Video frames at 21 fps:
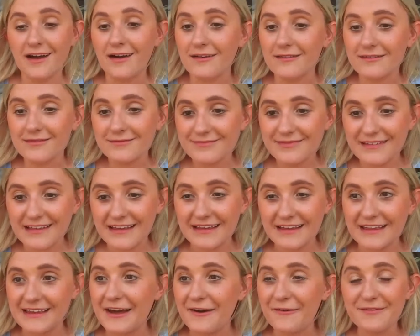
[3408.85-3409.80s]
So,
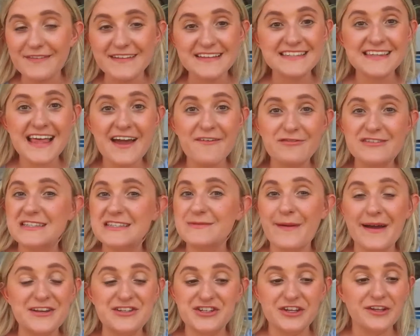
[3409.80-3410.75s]
you know, this live
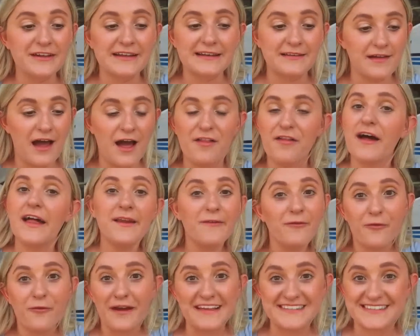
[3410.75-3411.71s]
was special in a
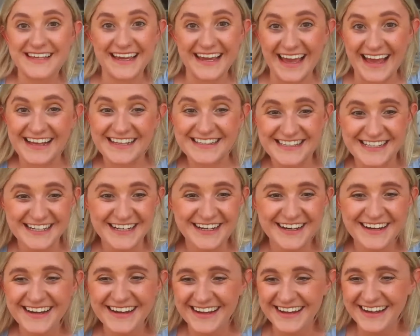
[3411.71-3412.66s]
lot of ways, I guess.